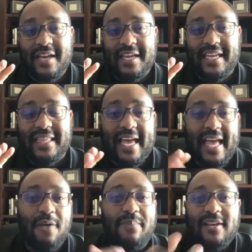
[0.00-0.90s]
either
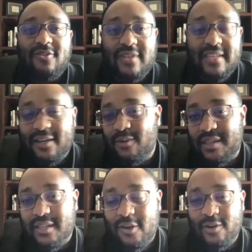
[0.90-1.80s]
helping to deal
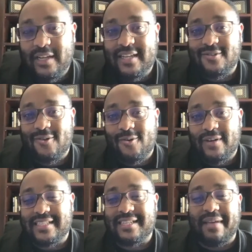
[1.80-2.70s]
with loneliness, or
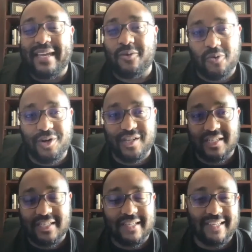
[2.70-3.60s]
does it make it worse?